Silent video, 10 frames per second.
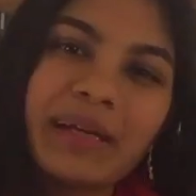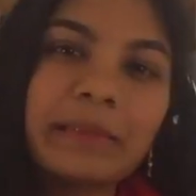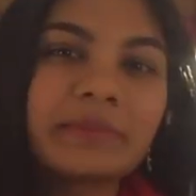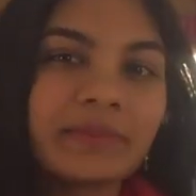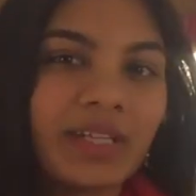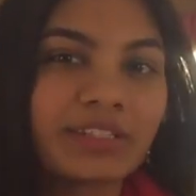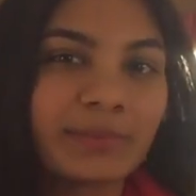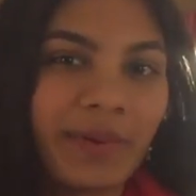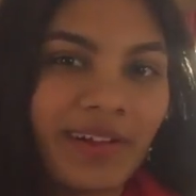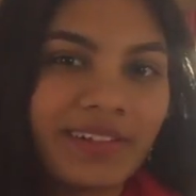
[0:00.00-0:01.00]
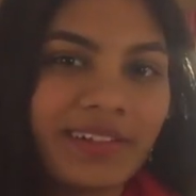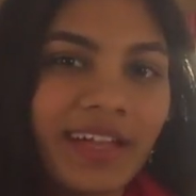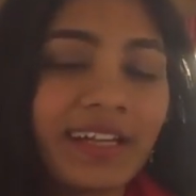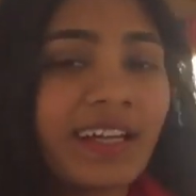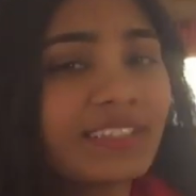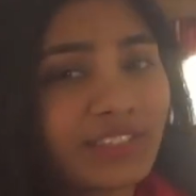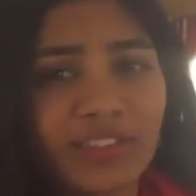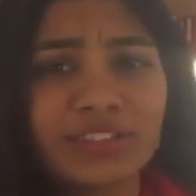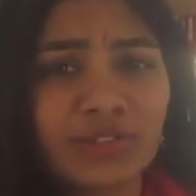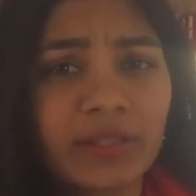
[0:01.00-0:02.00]
My name is Natasha Paula and I
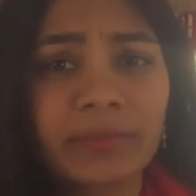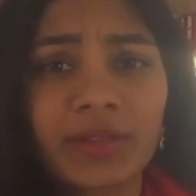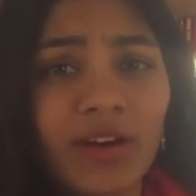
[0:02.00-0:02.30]
started joining